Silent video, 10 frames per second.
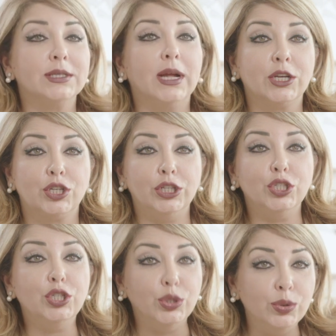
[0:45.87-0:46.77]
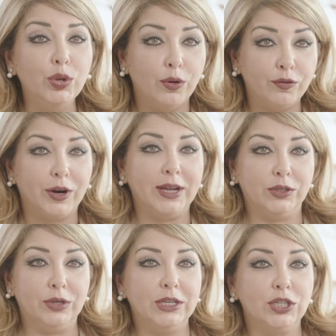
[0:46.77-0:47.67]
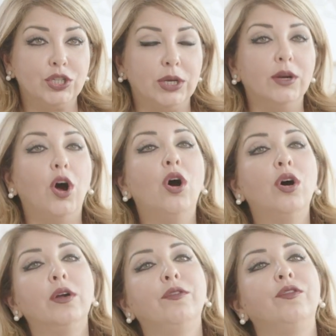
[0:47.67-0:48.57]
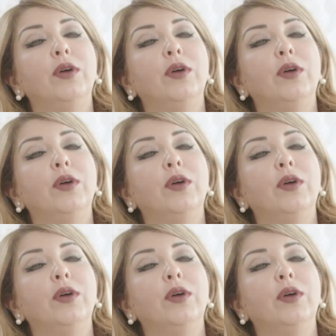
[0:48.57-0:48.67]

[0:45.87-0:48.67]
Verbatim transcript: that actually do go for egg donation are, of,